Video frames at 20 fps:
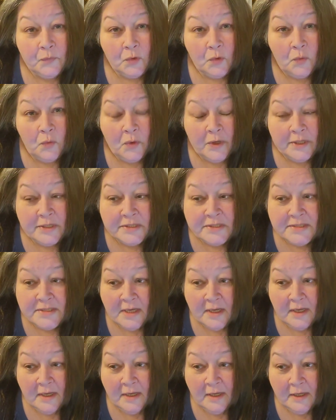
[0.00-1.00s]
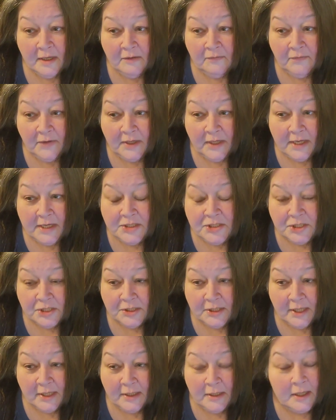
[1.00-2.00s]
was a vacation
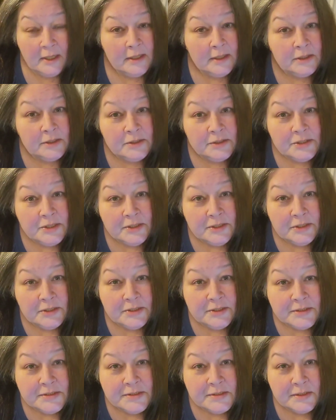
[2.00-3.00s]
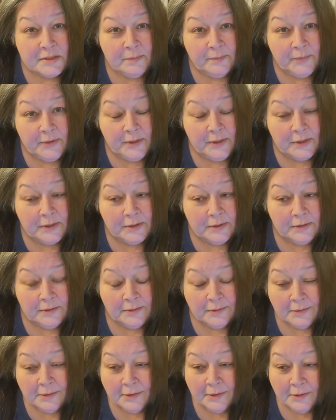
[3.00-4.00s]
day, and I had intended to sleep in.
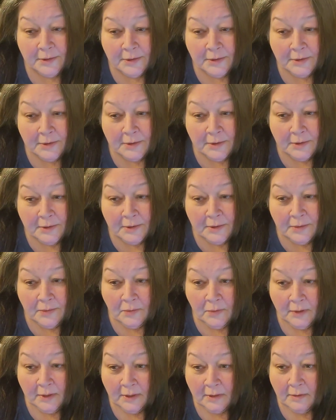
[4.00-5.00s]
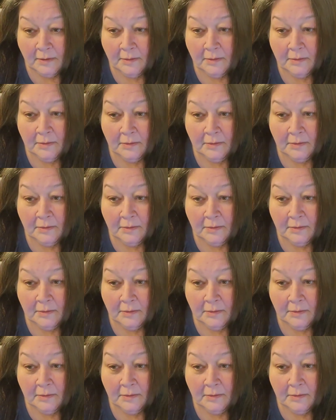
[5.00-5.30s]
Well,